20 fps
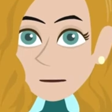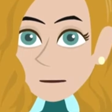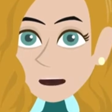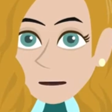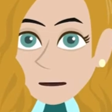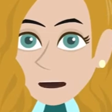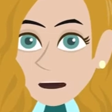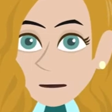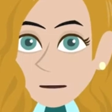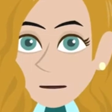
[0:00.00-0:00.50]

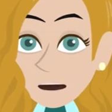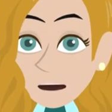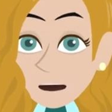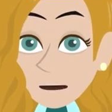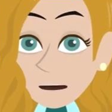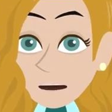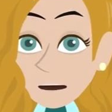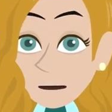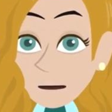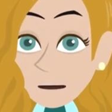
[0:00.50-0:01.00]
pregnancy
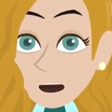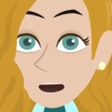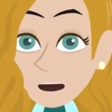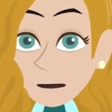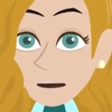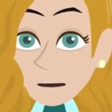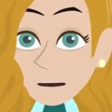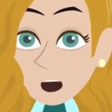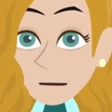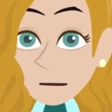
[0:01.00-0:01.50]
with fewer
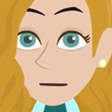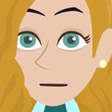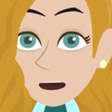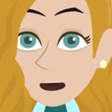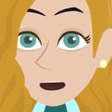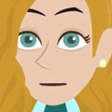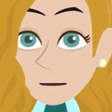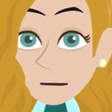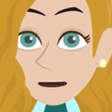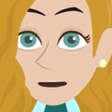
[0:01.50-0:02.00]

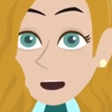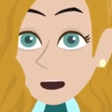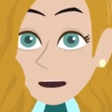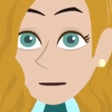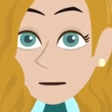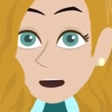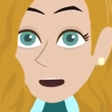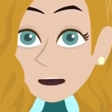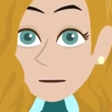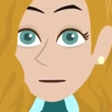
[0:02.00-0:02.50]
toxins and
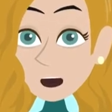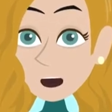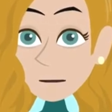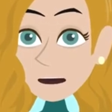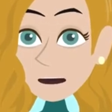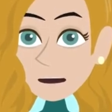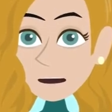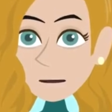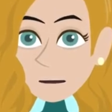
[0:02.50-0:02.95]
chemicals in your